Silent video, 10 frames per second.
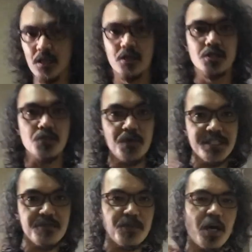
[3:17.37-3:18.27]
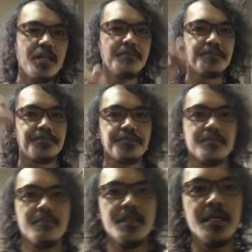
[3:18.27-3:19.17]
So first of all,
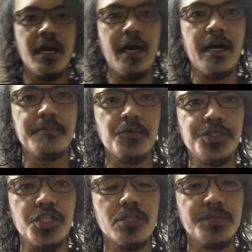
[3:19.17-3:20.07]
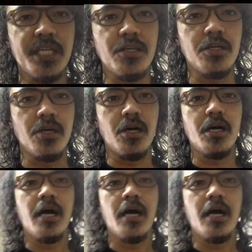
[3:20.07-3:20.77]
kunin ko muna to, no?